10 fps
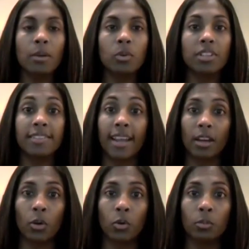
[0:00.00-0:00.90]
I was
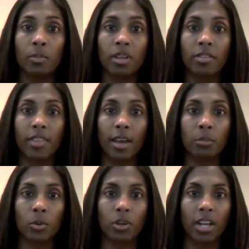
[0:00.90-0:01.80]
at home
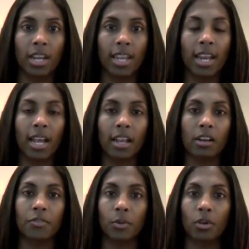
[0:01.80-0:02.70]
that morning, and I
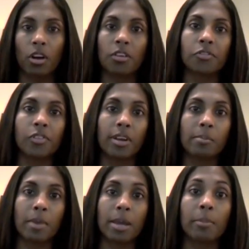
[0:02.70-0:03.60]
got a phone call
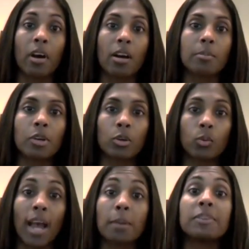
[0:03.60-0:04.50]
from my mom,
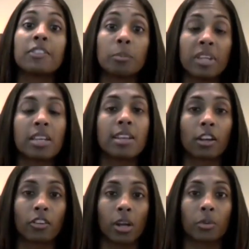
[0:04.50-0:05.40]
who happened to be in
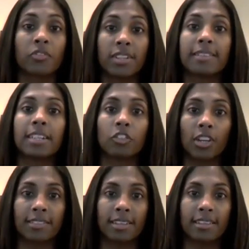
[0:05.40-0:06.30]
Nicaragua visiting
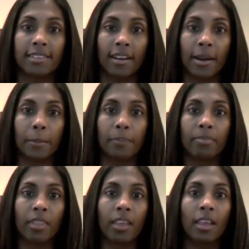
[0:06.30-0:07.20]
Jason at the time.
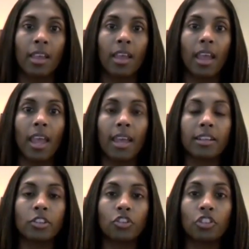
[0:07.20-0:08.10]

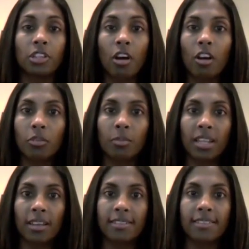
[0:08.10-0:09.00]
And she called
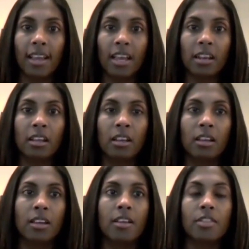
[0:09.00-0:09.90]
me and said,
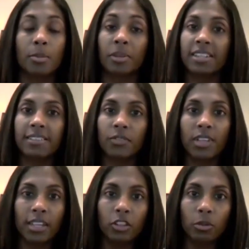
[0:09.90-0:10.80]
"The police have
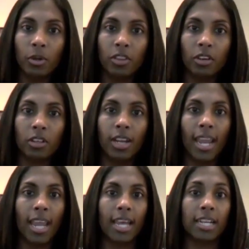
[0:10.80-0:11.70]
taken your brother,
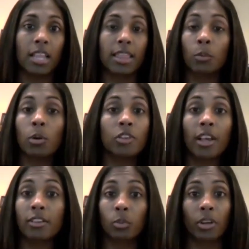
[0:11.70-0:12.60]
and they
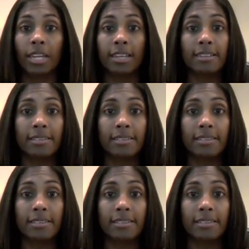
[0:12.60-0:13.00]
won't tell us where